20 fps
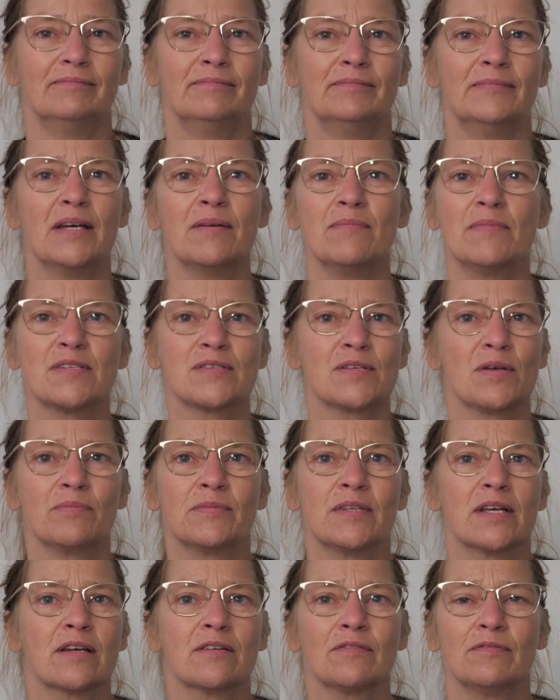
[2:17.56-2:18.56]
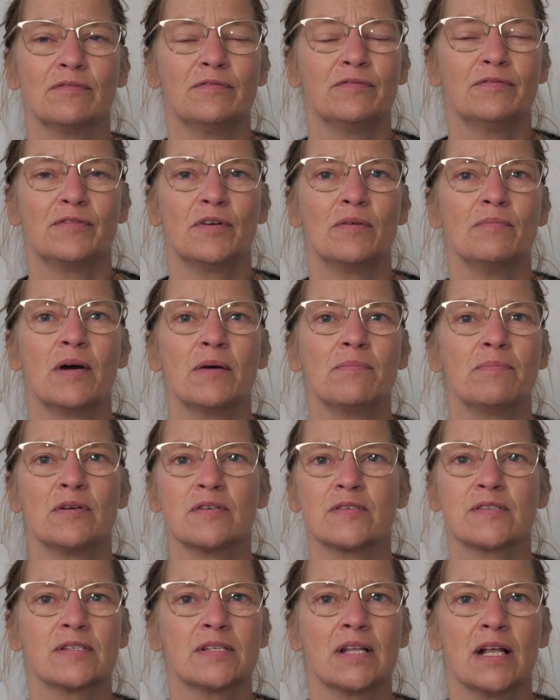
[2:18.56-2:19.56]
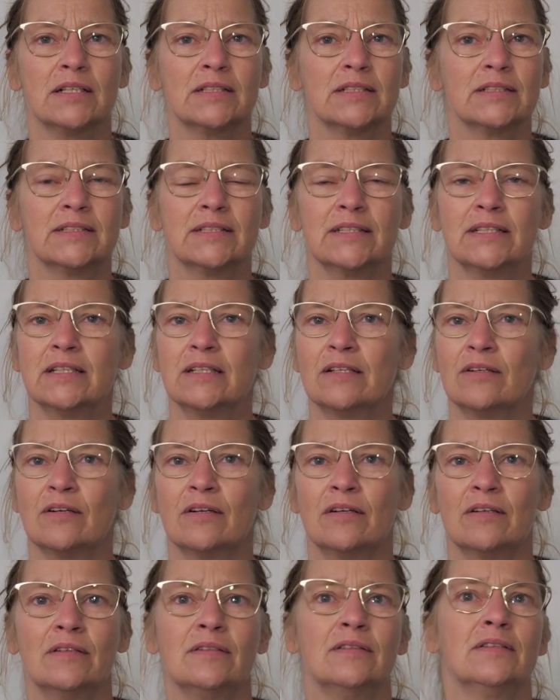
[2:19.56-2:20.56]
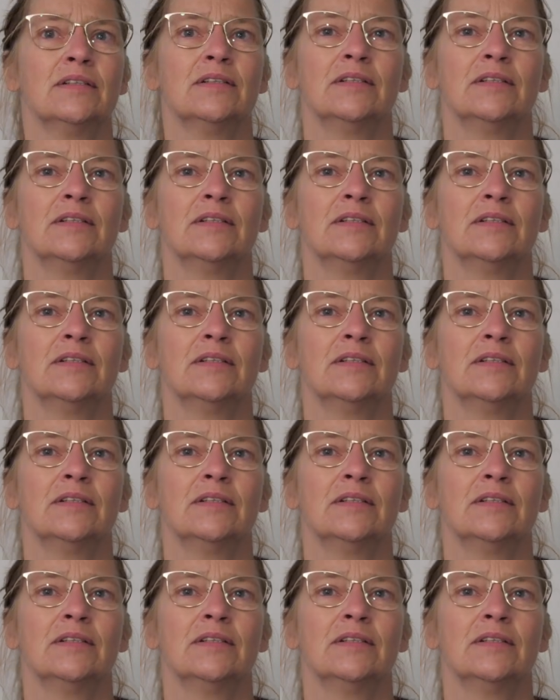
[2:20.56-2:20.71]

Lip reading: maybe something from my personality, or